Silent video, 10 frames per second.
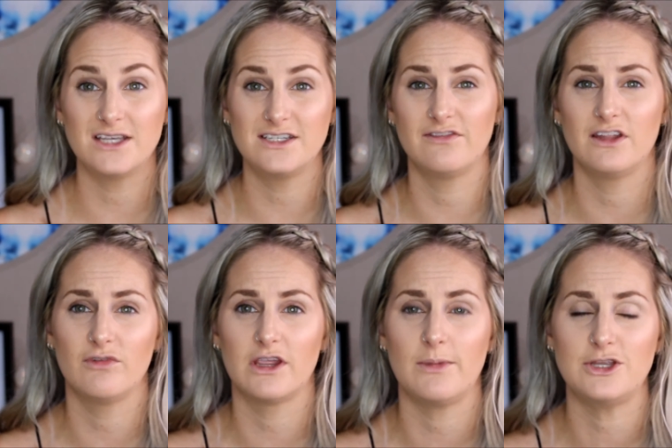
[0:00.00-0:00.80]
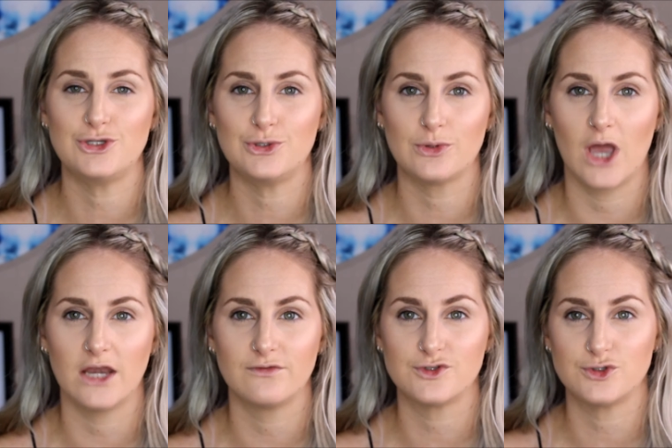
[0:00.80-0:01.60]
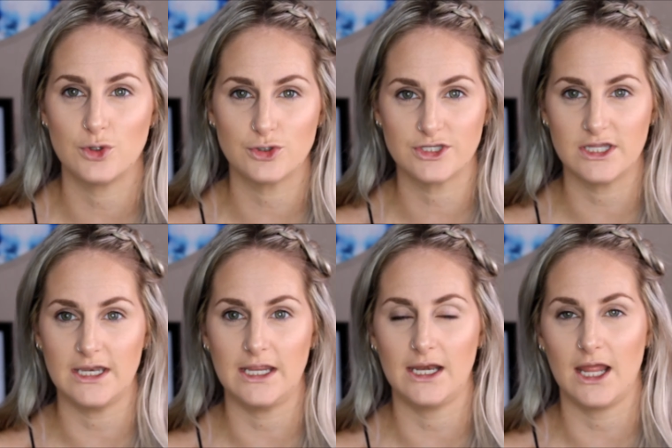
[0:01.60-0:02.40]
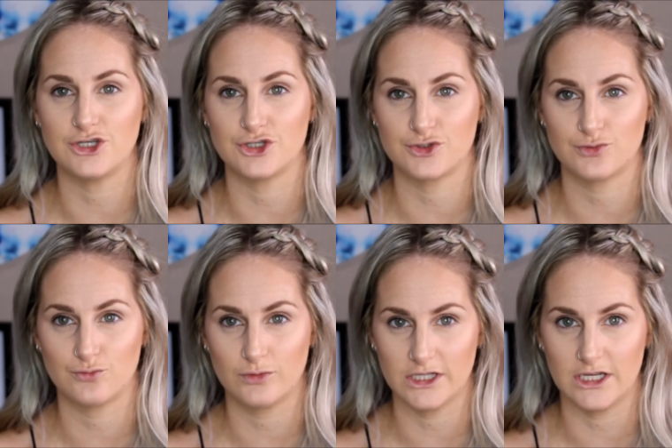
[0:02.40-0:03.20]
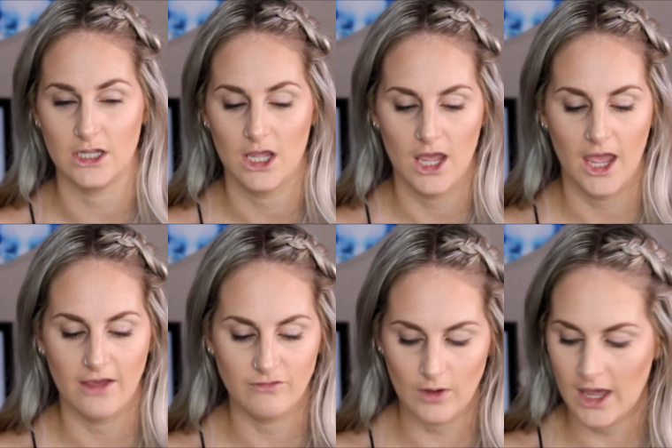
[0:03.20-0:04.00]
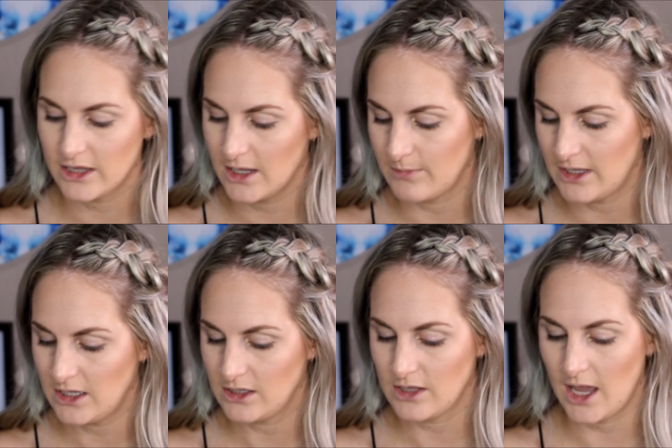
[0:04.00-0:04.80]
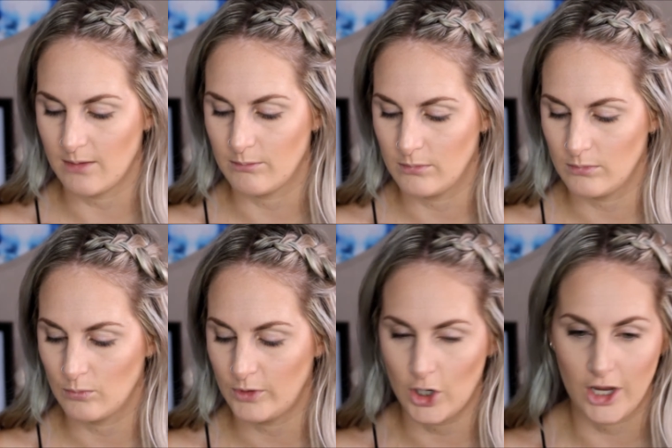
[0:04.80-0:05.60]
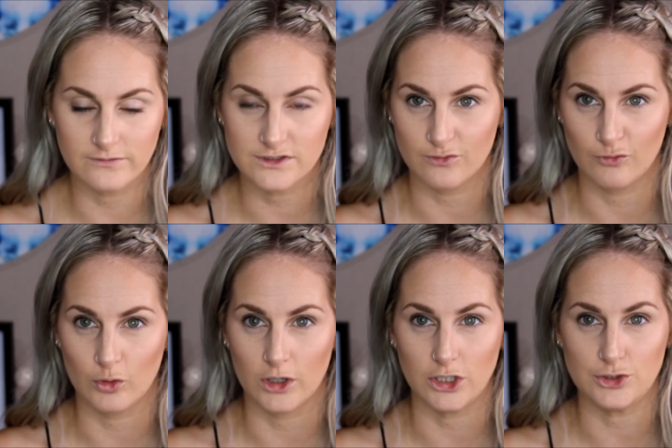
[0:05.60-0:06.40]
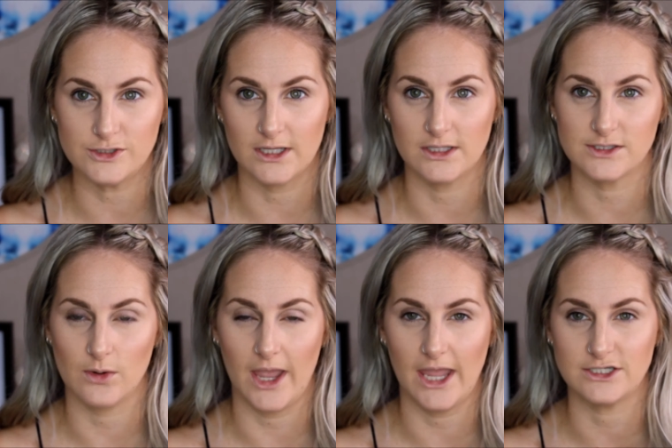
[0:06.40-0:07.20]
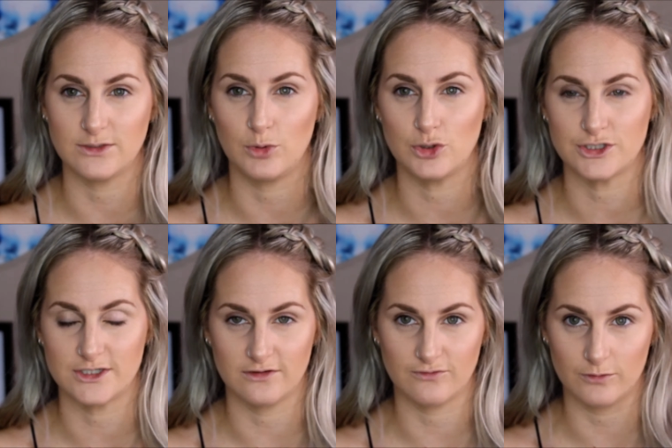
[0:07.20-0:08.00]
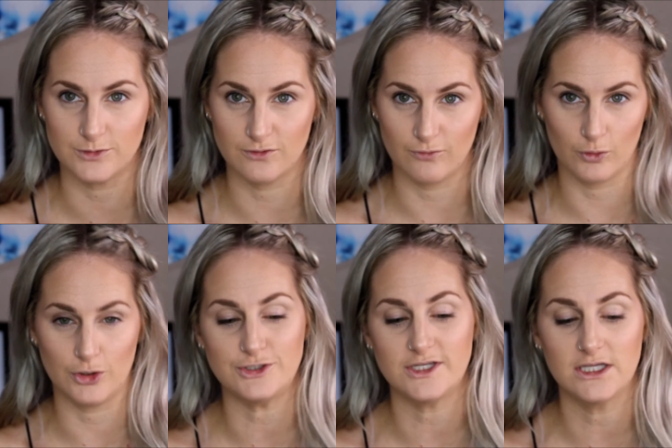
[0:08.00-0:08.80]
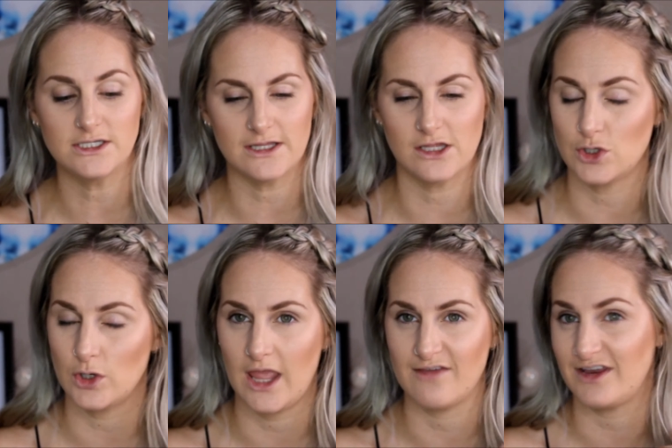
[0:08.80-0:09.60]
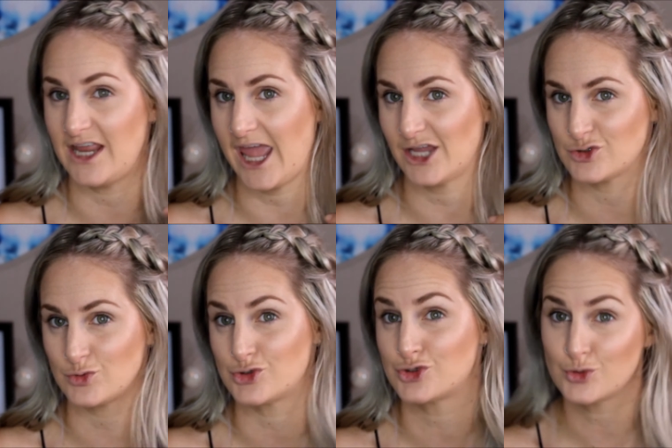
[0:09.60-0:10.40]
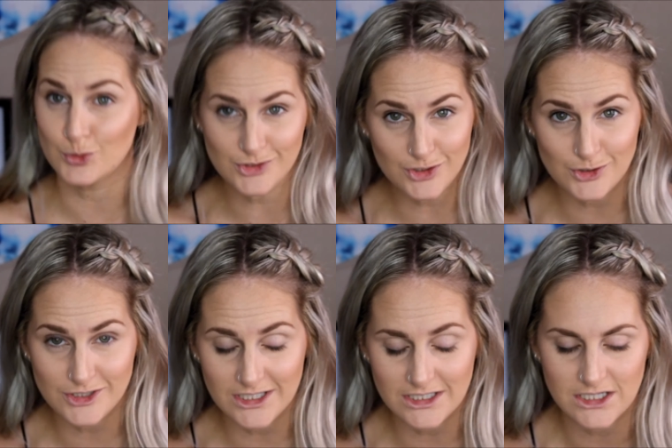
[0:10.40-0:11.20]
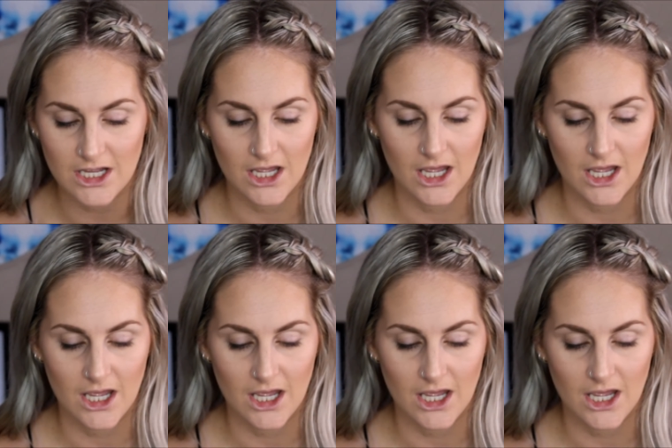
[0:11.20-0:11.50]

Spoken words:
I definitely recommend you kind of search the net and just really, if you are like me, we don't have Sephora in New Zealand, so I had to purchase it from Sephora New Zealand, and they don't have any actual stores in New Zealand,